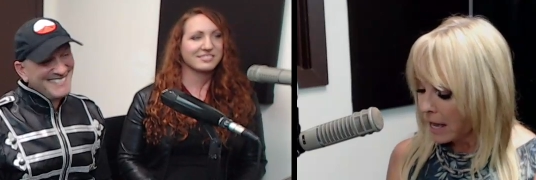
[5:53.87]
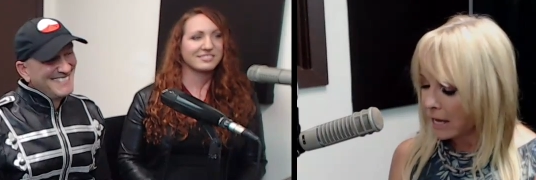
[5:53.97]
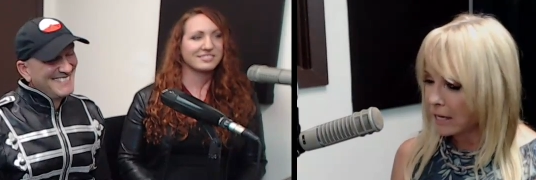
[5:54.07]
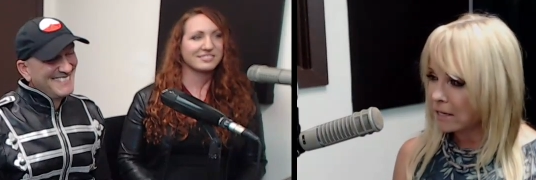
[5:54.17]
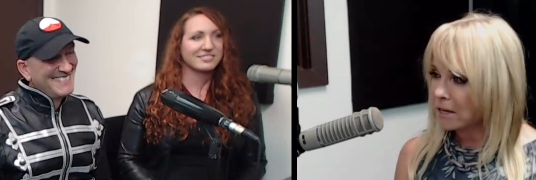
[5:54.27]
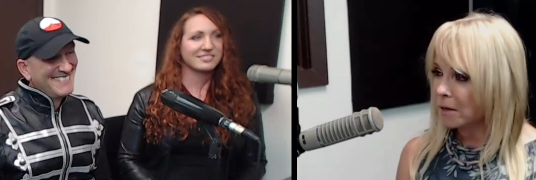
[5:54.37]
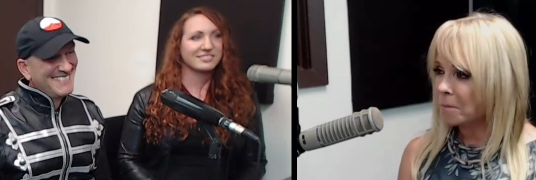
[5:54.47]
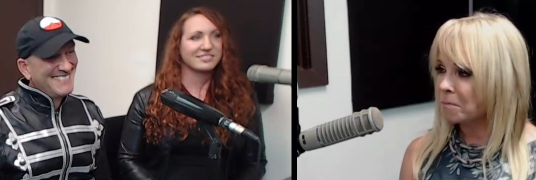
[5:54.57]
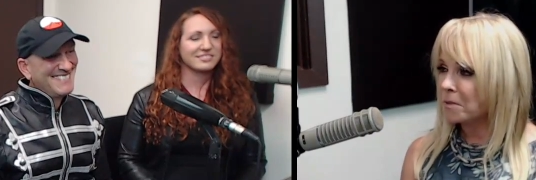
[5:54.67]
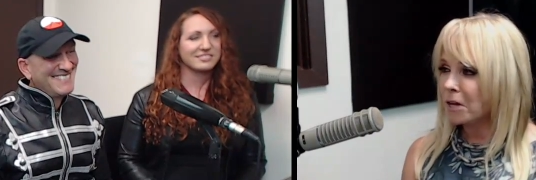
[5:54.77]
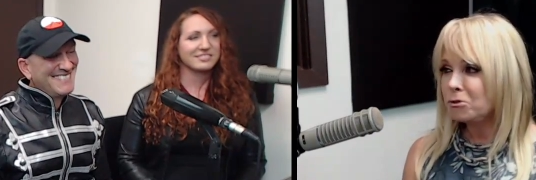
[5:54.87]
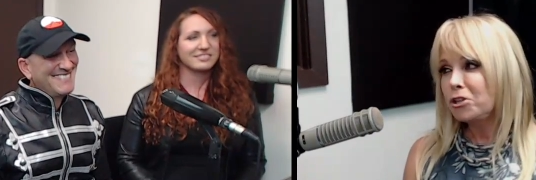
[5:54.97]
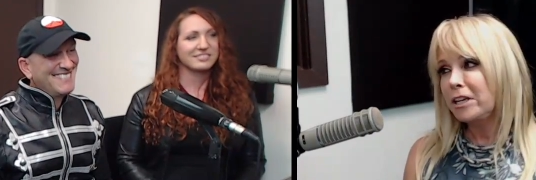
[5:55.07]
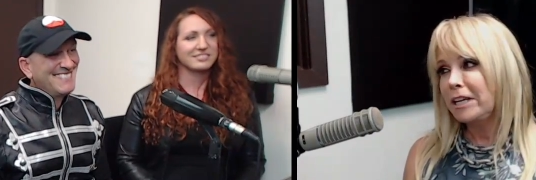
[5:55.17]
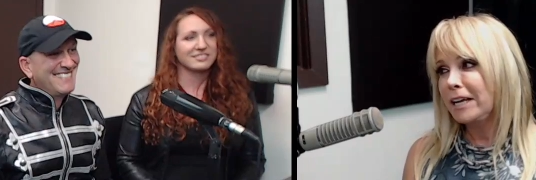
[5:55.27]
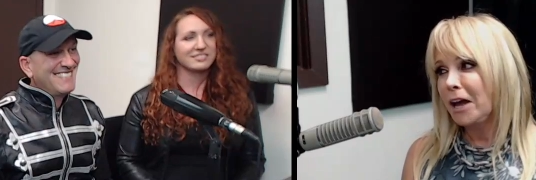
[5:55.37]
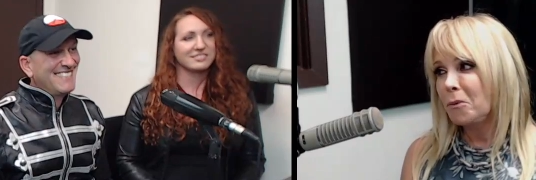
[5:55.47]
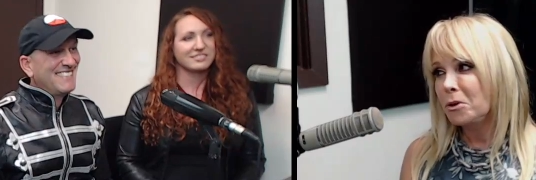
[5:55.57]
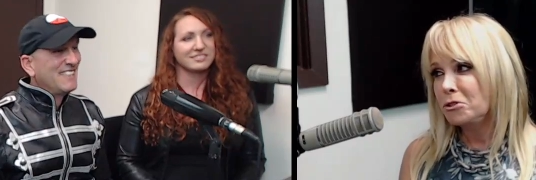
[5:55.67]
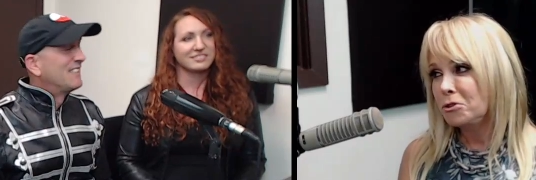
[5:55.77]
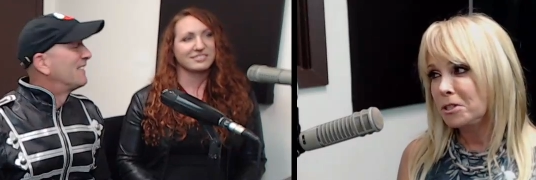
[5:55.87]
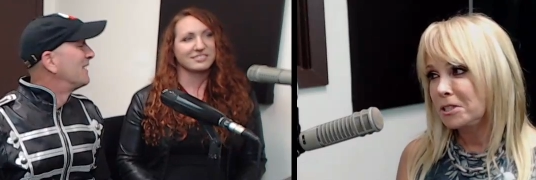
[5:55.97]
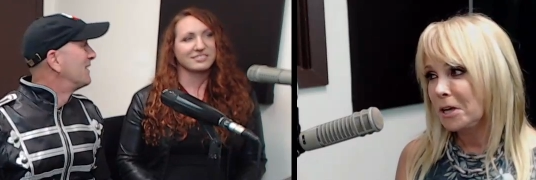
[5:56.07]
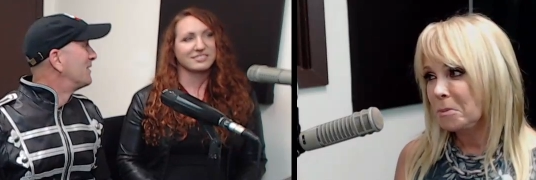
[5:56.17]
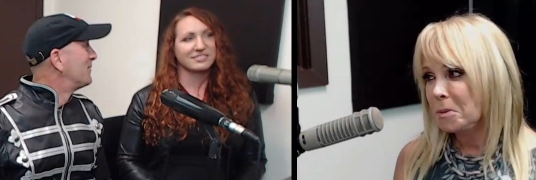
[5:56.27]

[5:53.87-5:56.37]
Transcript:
Speaker 1: And um, now, Jenny, I want you to tell me